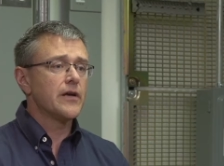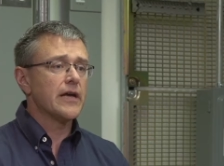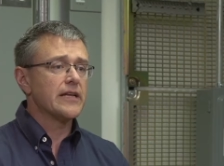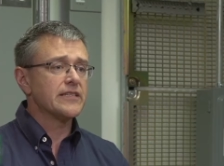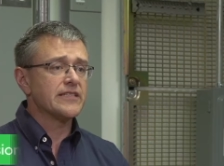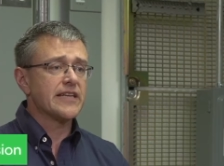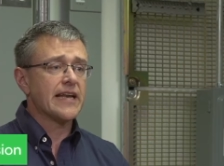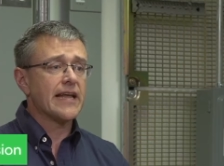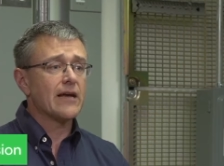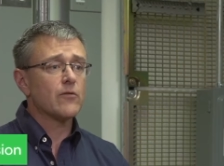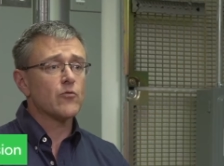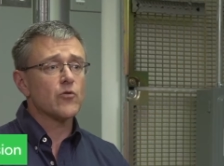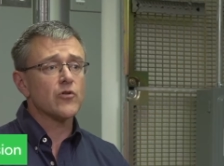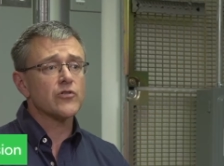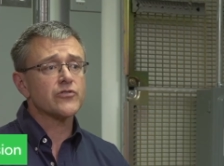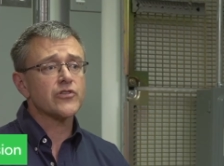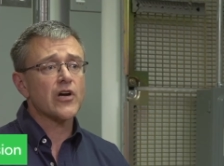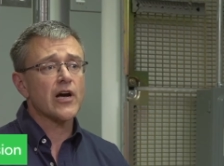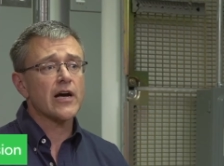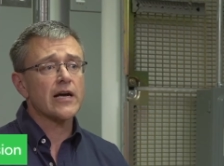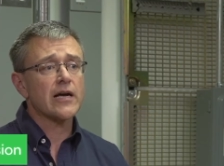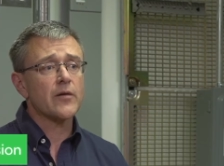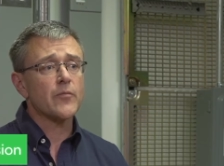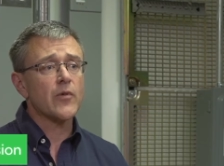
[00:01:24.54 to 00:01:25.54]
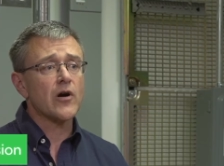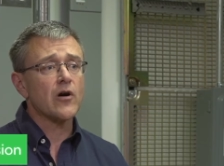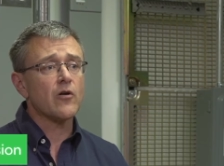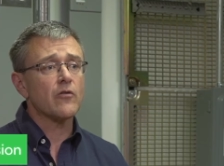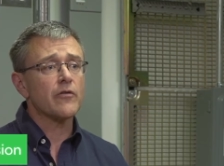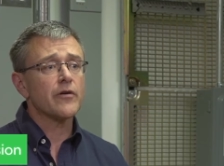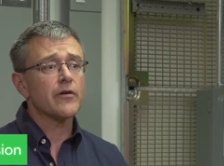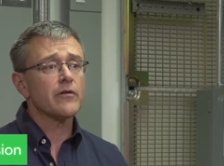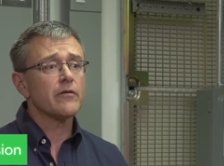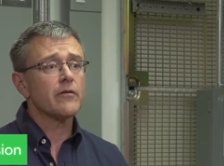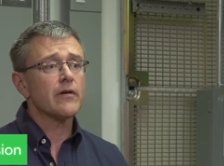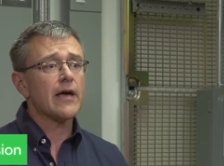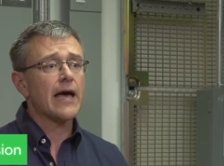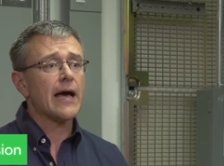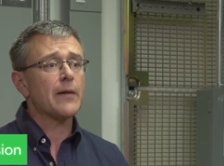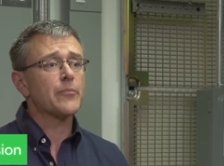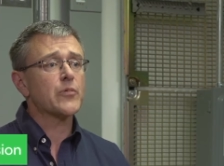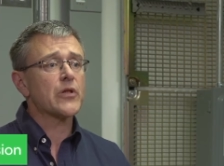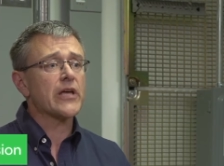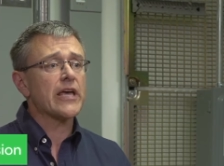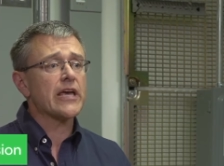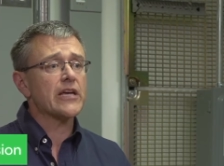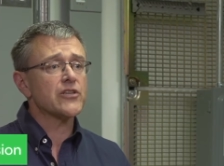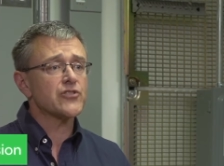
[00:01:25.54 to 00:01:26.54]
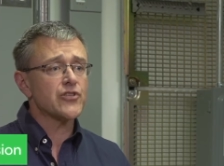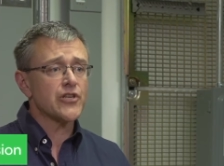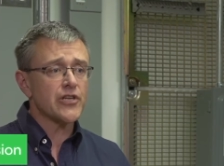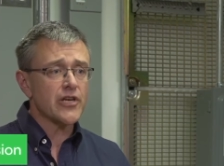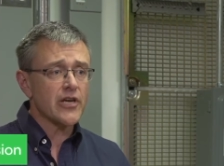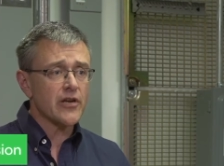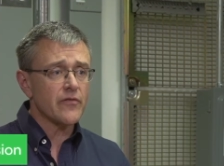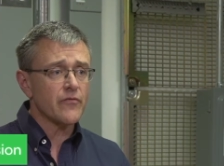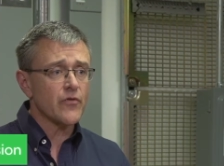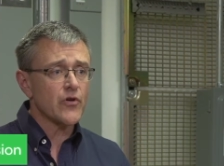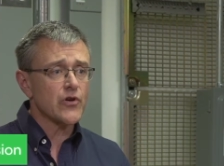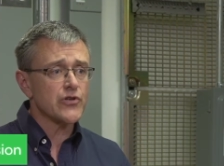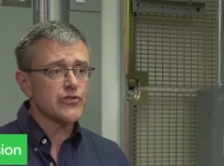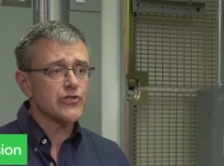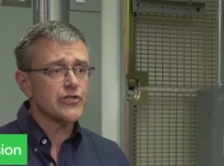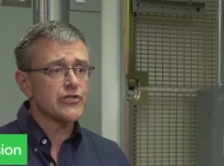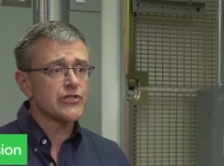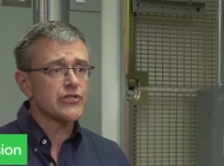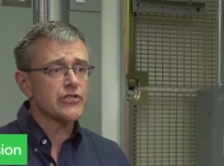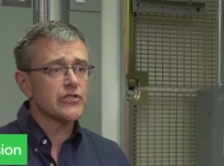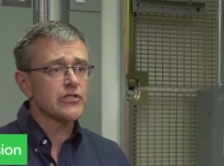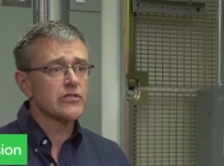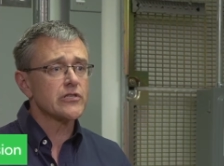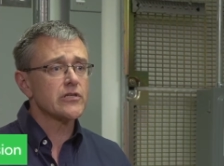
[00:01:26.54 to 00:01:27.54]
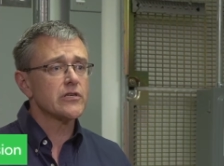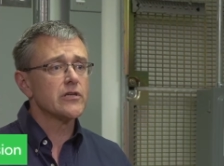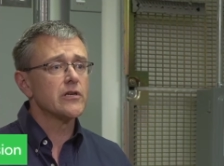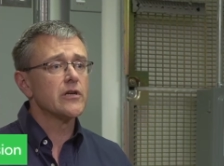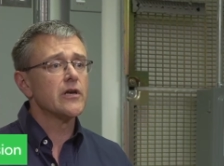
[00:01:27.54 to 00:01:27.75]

And today we'll talk about application conversions